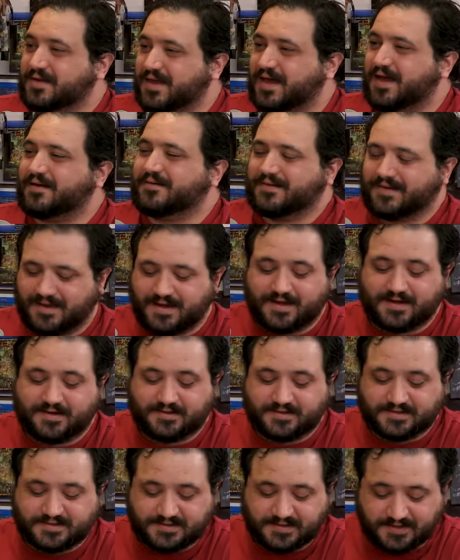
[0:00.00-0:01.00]
yeah, yeah. I
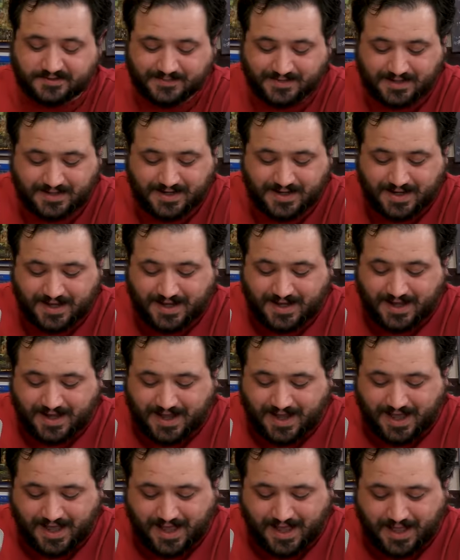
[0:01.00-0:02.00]
hear that's good.
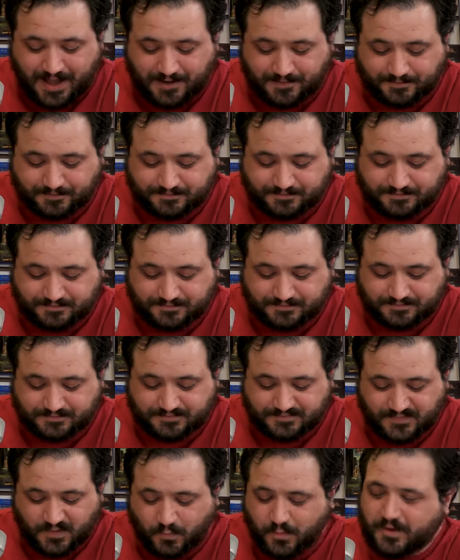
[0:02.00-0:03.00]
Um,
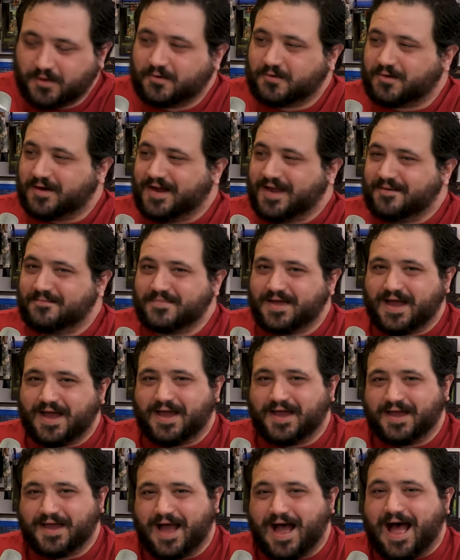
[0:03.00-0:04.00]
Will Graham,
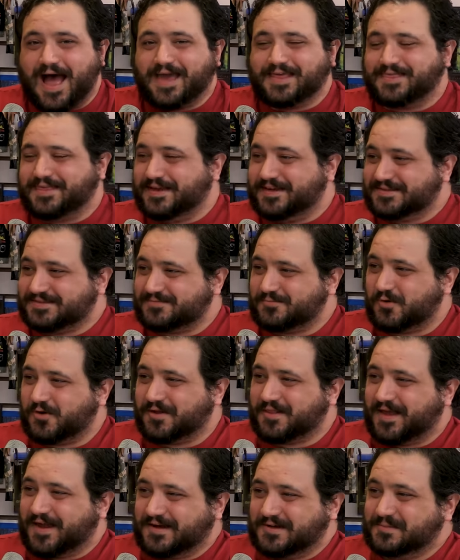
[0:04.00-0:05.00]
uh, I think is
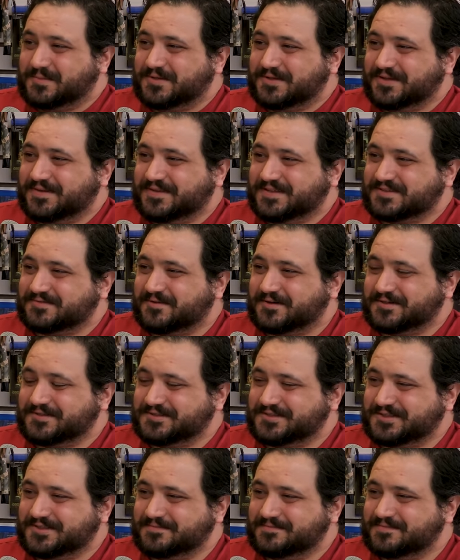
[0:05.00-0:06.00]
more likable in this
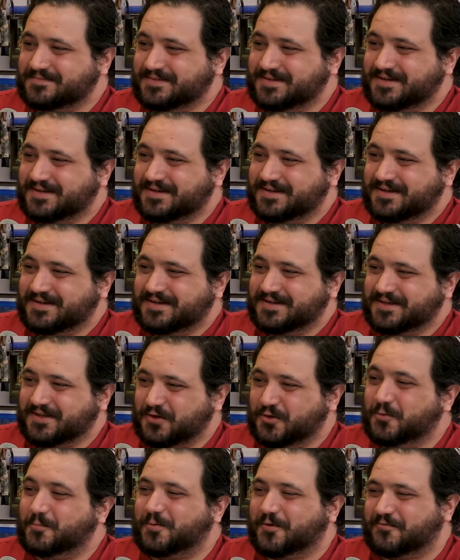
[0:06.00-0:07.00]
version.
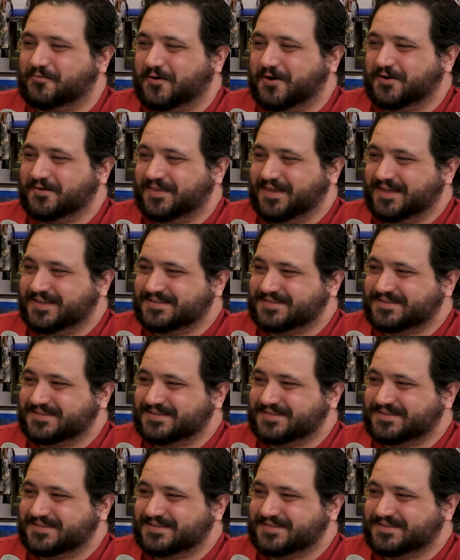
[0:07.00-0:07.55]
You prefer the